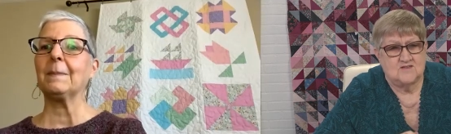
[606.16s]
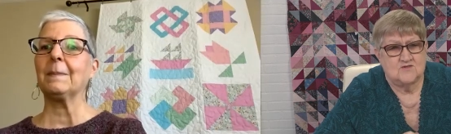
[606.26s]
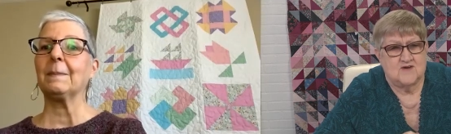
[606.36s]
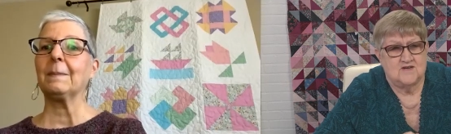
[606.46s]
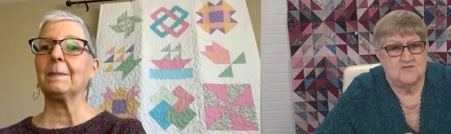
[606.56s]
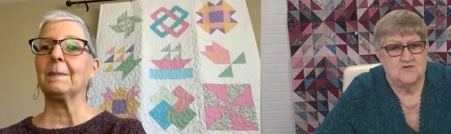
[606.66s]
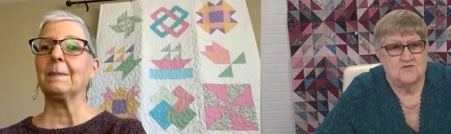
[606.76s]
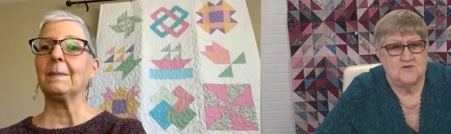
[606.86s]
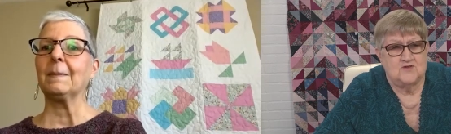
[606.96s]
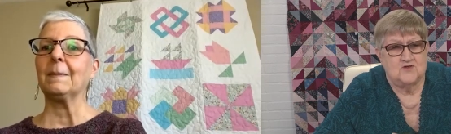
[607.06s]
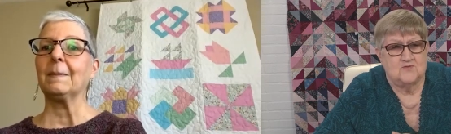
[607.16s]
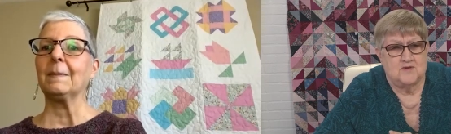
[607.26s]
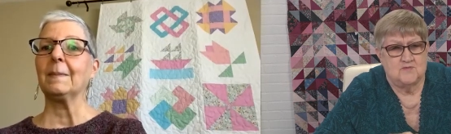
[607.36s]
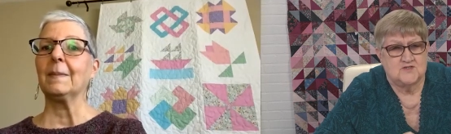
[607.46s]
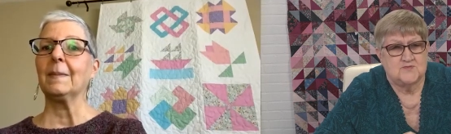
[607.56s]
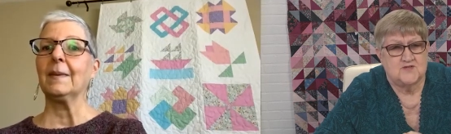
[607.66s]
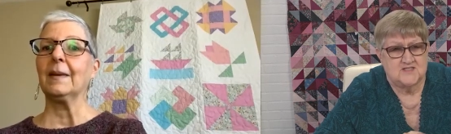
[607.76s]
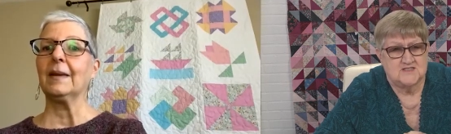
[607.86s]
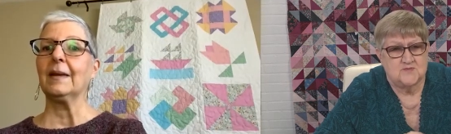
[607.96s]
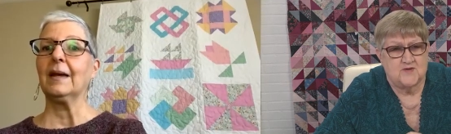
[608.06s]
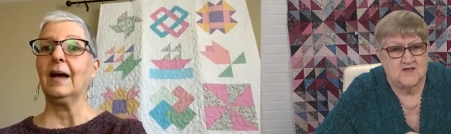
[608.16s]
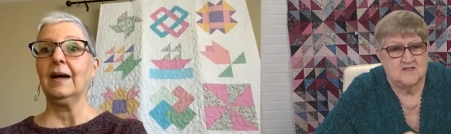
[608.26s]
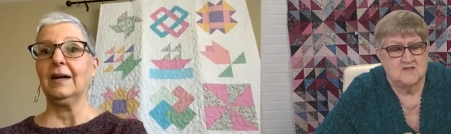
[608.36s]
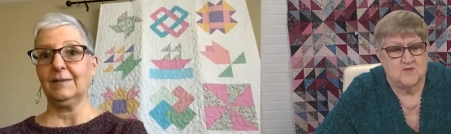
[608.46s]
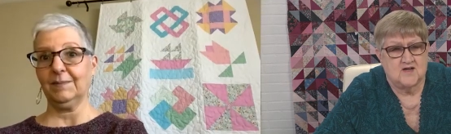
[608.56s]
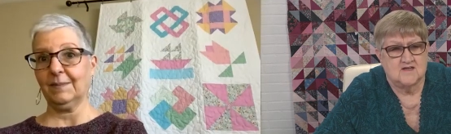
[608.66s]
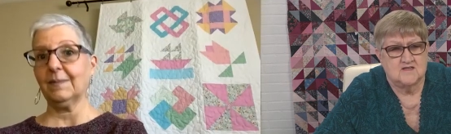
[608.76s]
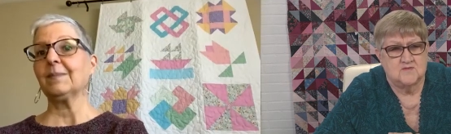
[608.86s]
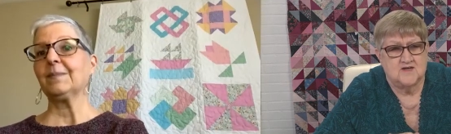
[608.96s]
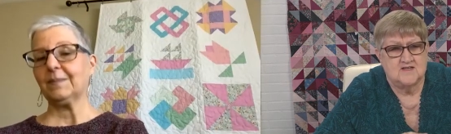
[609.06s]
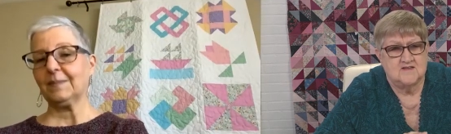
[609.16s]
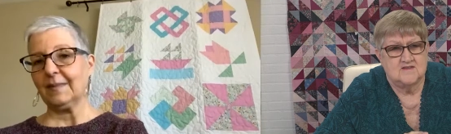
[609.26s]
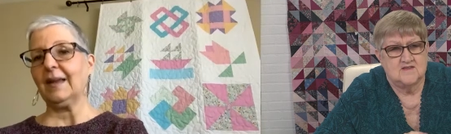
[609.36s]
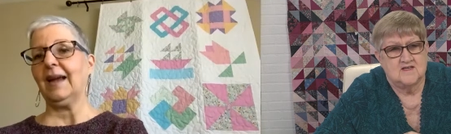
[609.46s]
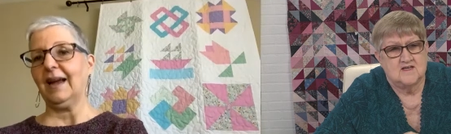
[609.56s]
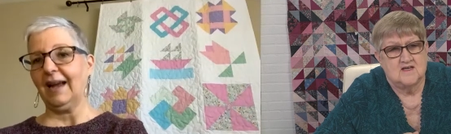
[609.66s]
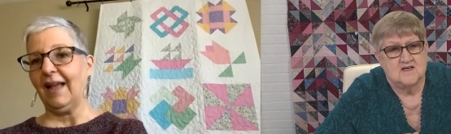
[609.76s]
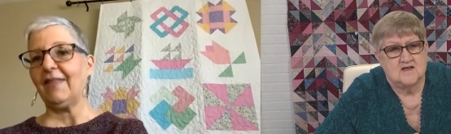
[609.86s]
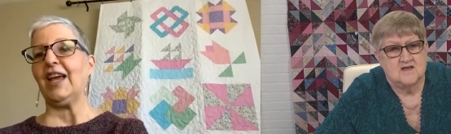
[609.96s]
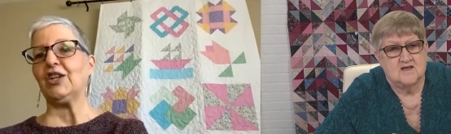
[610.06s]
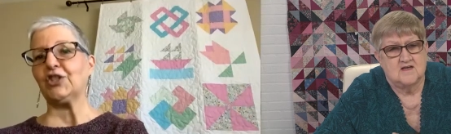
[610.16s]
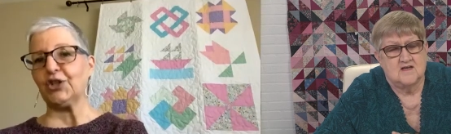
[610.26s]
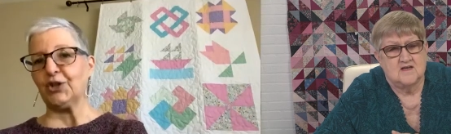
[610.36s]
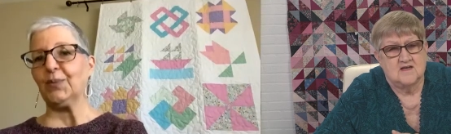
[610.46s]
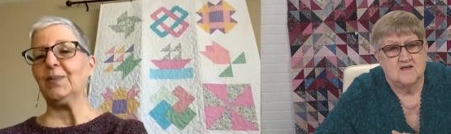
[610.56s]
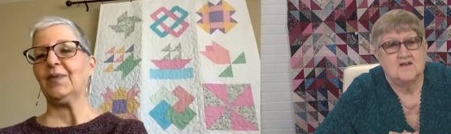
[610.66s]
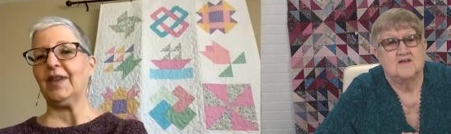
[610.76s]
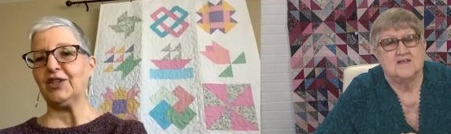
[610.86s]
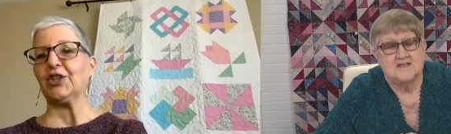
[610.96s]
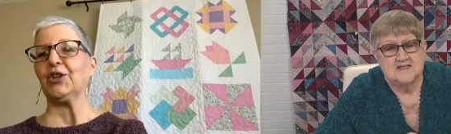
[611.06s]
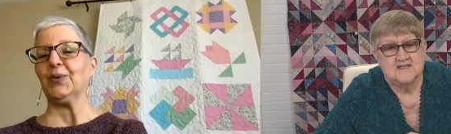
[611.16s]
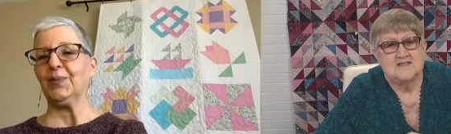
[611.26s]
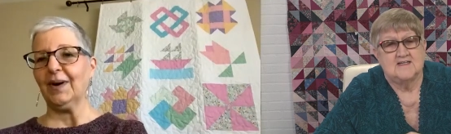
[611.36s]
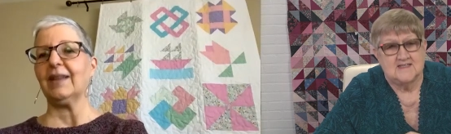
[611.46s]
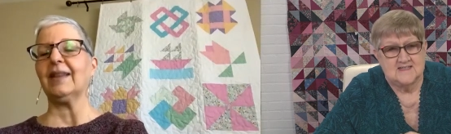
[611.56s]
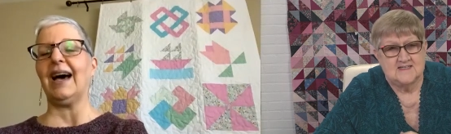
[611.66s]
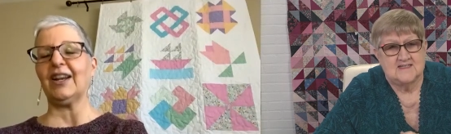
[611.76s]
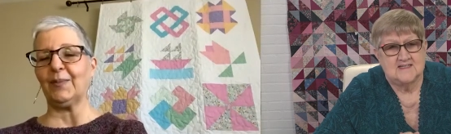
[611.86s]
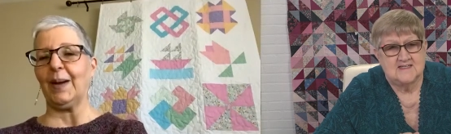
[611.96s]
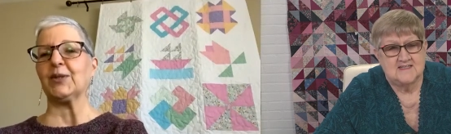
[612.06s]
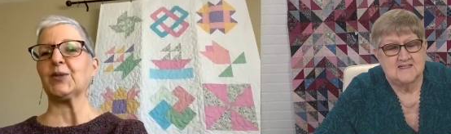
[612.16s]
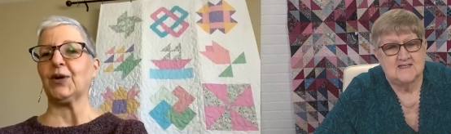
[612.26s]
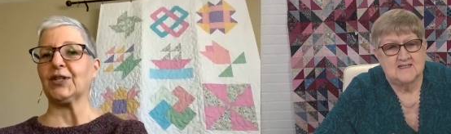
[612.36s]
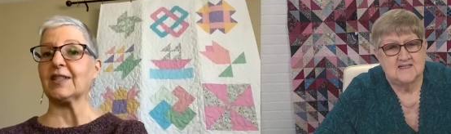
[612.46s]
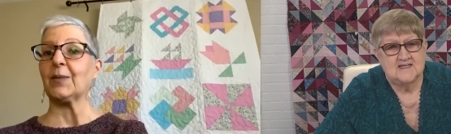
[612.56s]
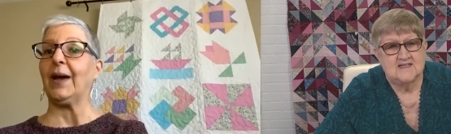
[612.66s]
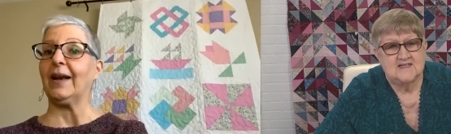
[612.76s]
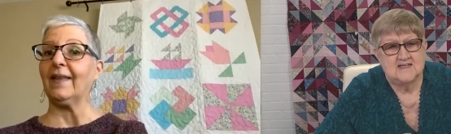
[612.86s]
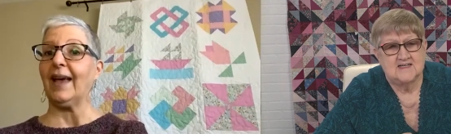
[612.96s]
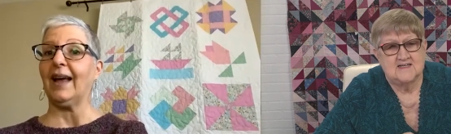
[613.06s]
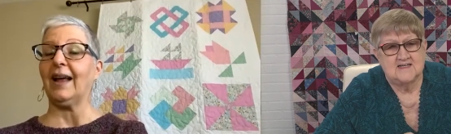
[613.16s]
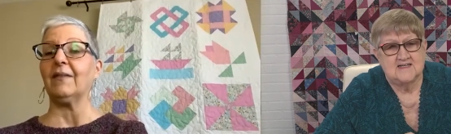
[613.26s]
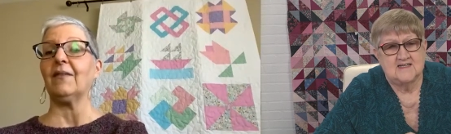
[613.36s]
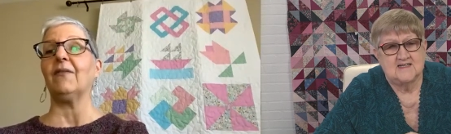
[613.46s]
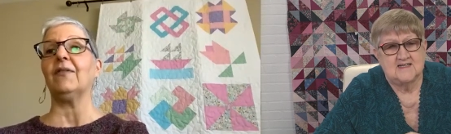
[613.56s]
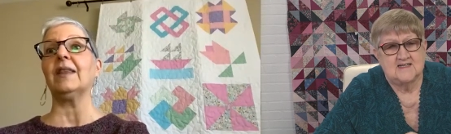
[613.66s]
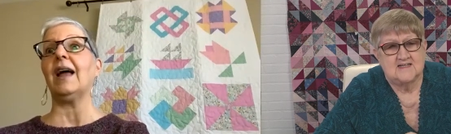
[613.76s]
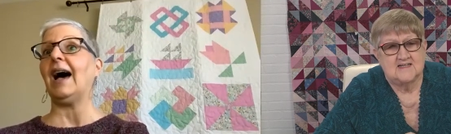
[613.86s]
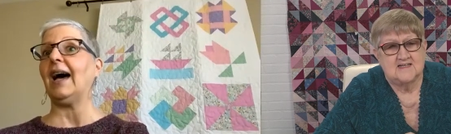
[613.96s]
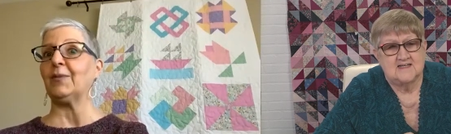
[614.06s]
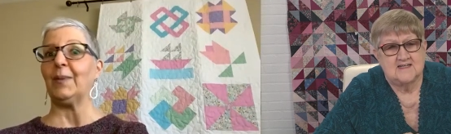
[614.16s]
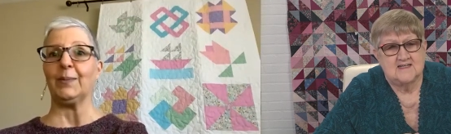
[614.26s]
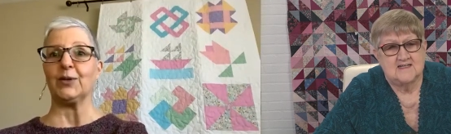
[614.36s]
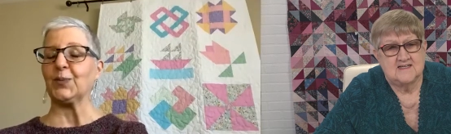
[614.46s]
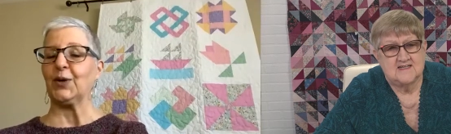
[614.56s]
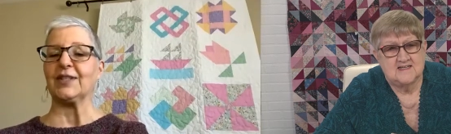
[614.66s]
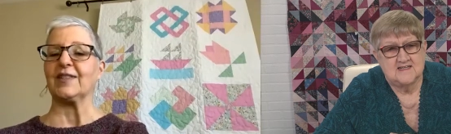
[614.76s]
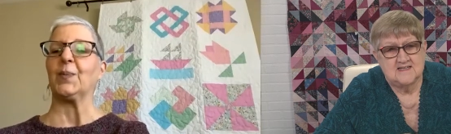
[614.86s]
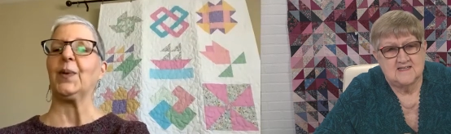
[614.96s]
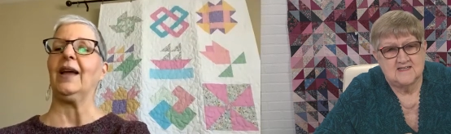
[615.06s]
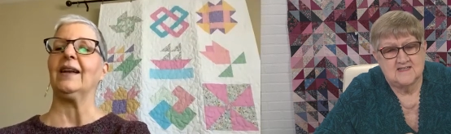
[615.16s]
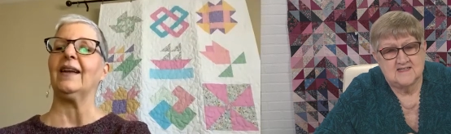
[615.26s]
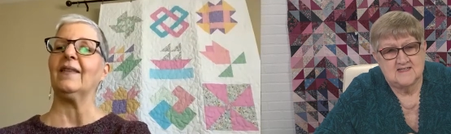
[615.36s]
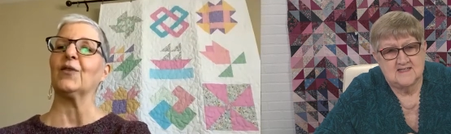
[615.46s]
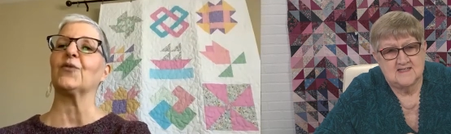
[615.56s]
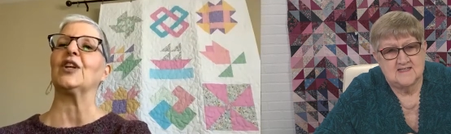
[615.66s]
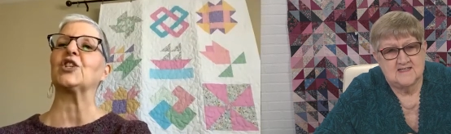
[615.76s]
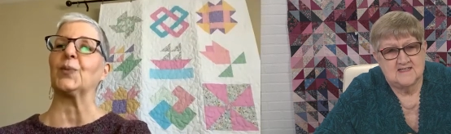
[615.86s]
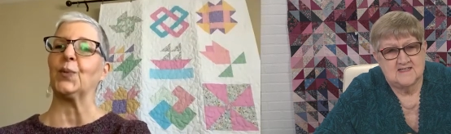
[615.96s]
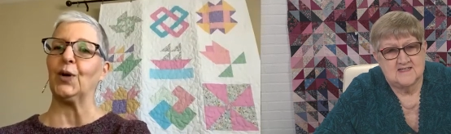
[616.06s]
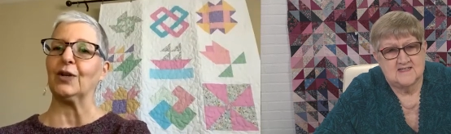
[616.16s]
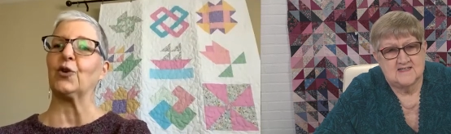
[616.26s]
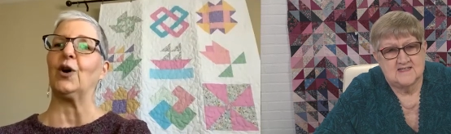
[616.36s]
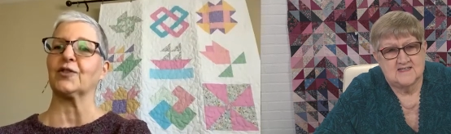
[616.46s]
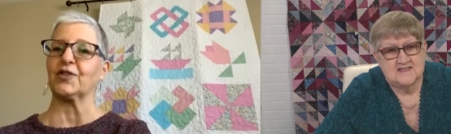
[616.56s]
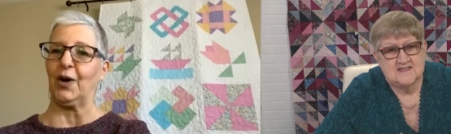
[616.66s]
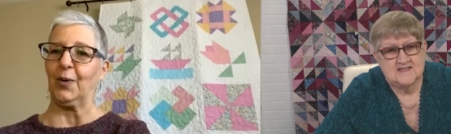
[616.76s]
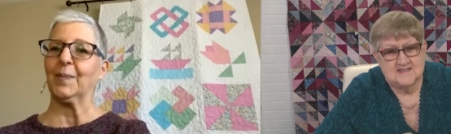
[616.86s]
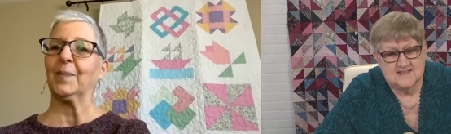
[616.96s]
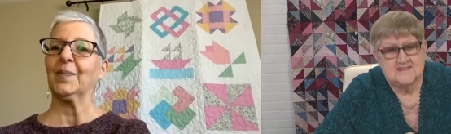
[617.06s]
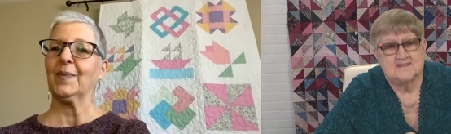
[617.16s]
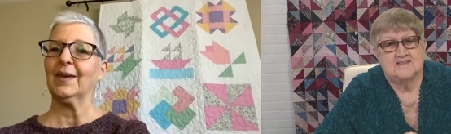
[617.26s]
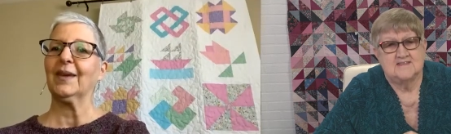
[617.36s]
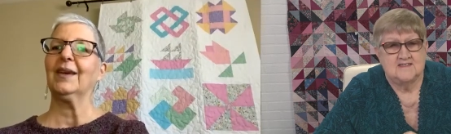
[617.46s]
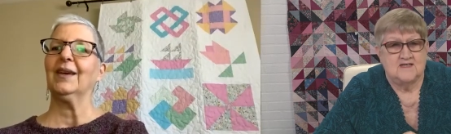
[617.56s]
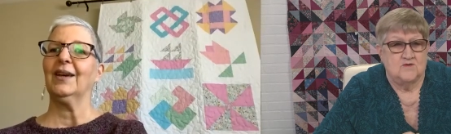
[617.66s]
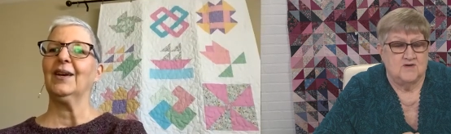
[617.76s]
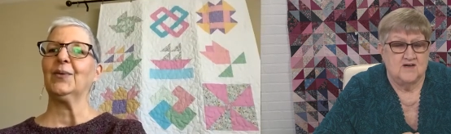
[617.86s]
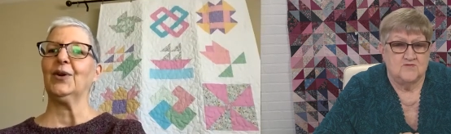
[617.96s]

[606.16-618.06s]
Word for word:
Speaker 1: Do quite a few of your members participate in the block of the month? They do. They do. A lot of
Speaker 2: members participate in that, and a lot of members participate in the friendship quilt also.
Speaker 1: Well,